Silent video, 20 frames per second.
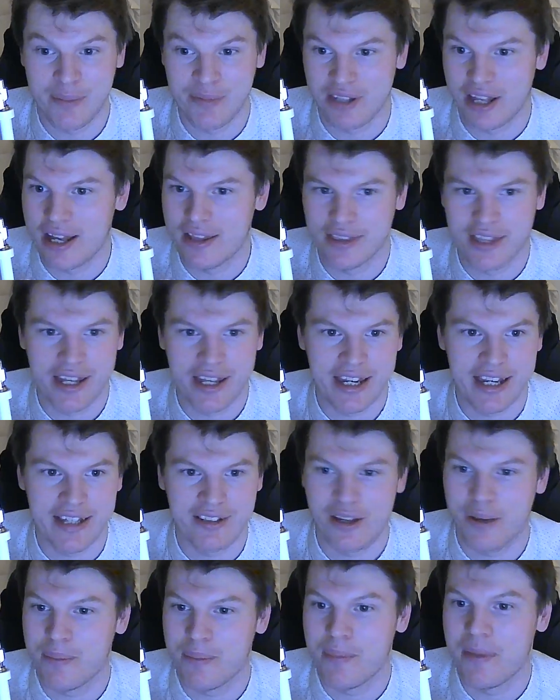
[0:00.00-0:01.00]
that, that is
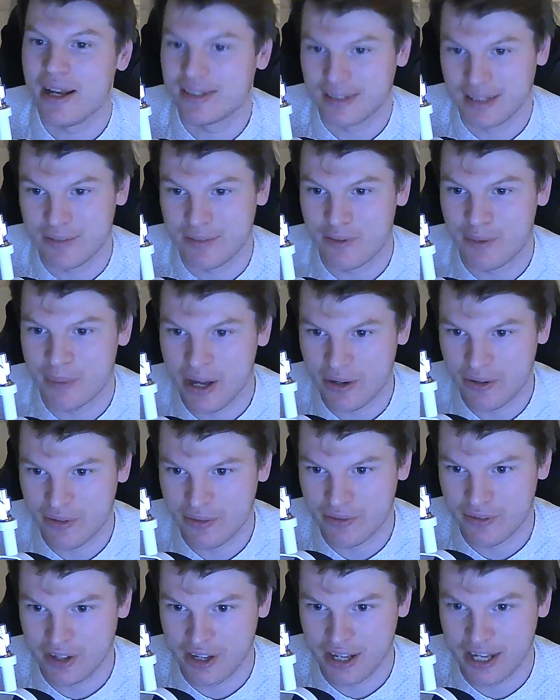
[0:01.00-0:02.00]
a massive amount of
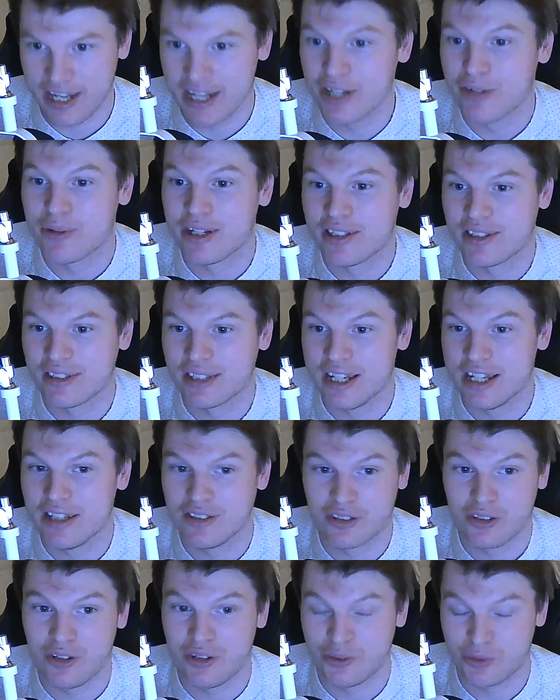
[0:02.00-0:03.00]
increase in
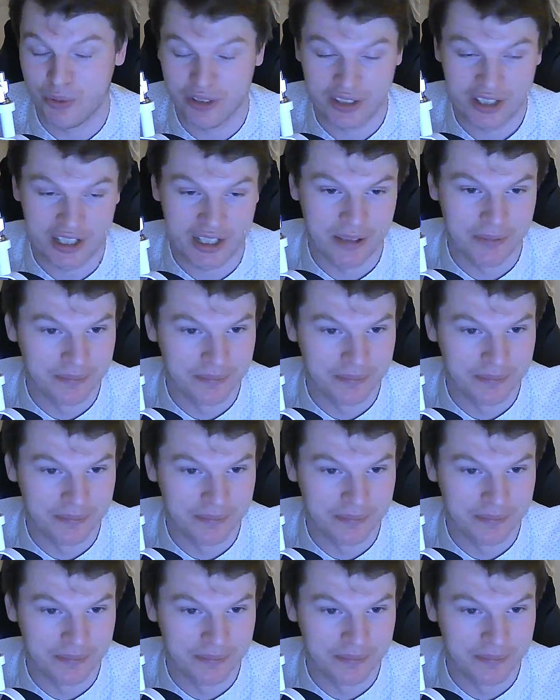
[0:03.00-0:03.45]
Scotch whisky.